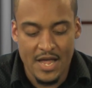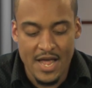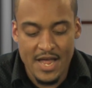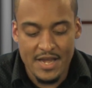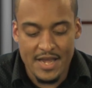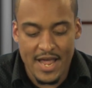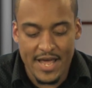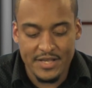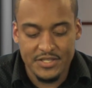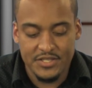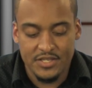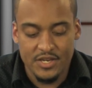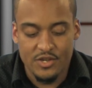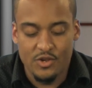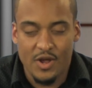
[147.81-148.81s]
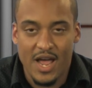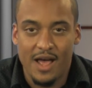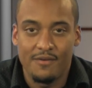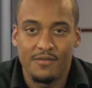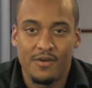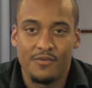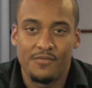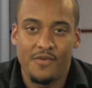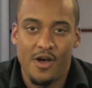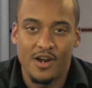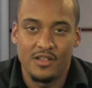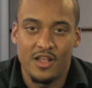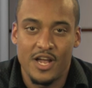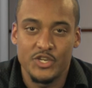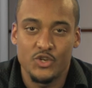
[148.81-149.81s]
Next, you have
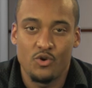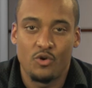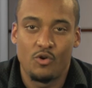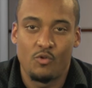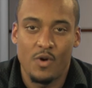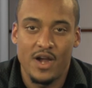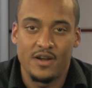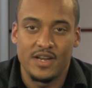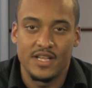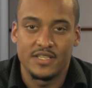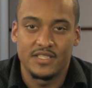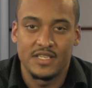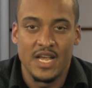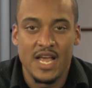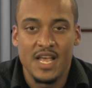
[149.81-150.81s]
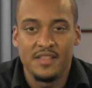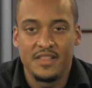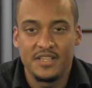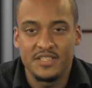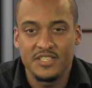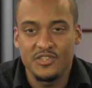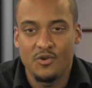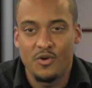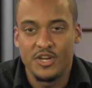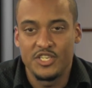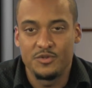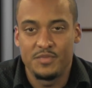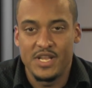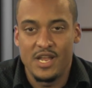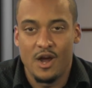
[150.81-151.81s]
phonological awareness. This is going to
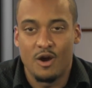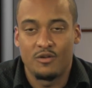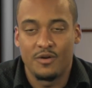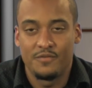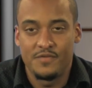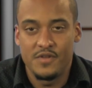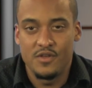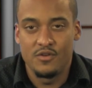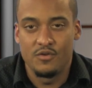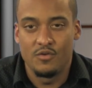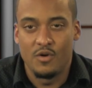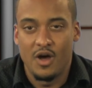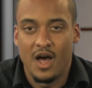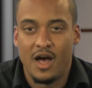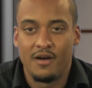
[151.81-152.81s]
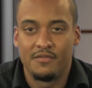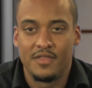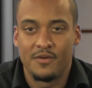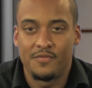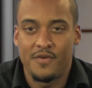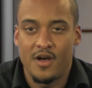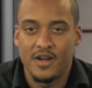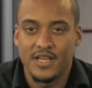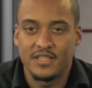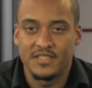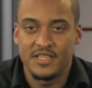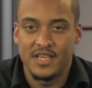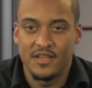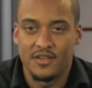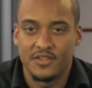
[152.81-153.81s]
be a review of the phonics
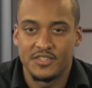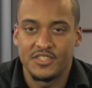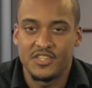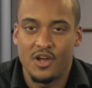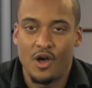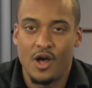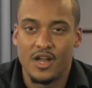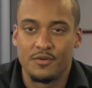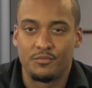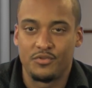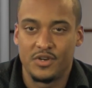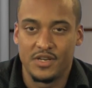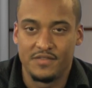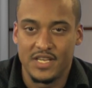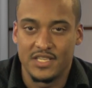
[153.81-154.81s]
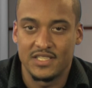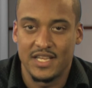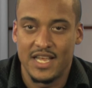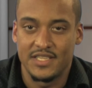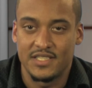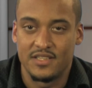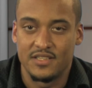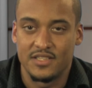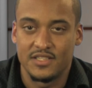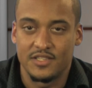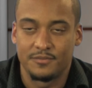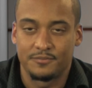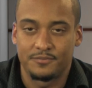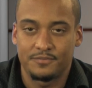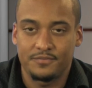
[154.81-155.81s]
skills taught in previous lessons.
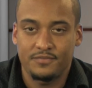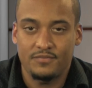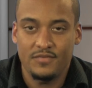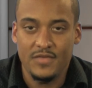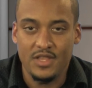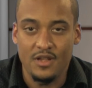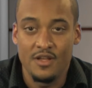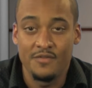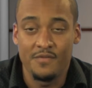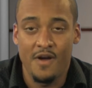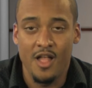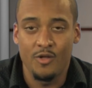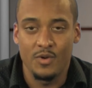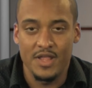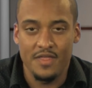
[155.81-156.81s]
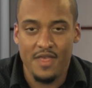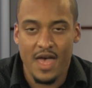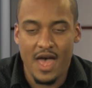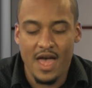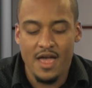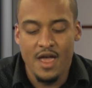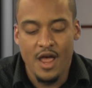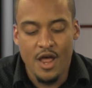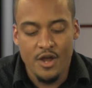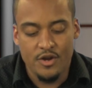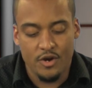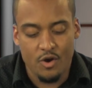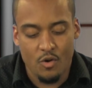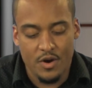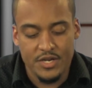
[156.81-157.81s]
Following that, you're
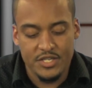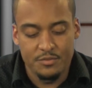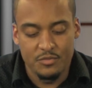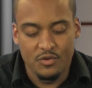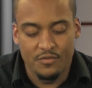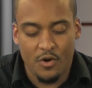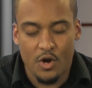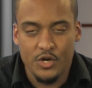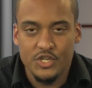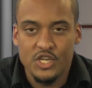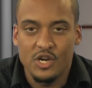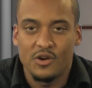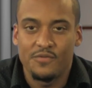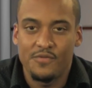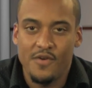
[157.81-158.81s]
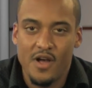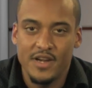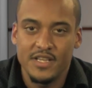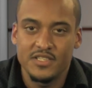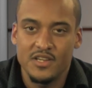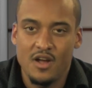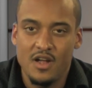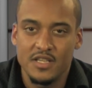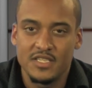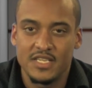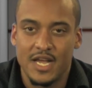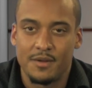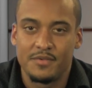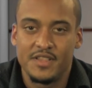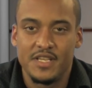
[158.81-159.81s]
going to move on to your phonics concept.